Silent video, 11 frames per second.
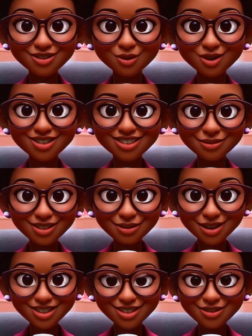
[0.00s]
Wisdom is
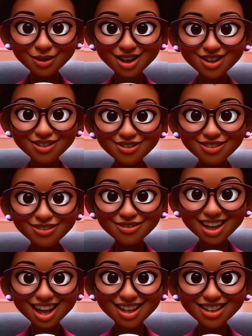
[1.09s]
better than pearls,
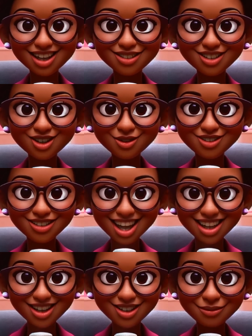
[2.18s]
and nothing you
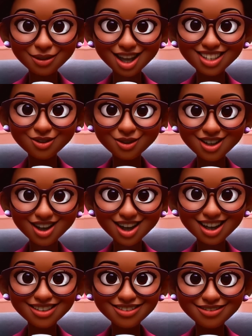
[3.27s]
desire compares with her.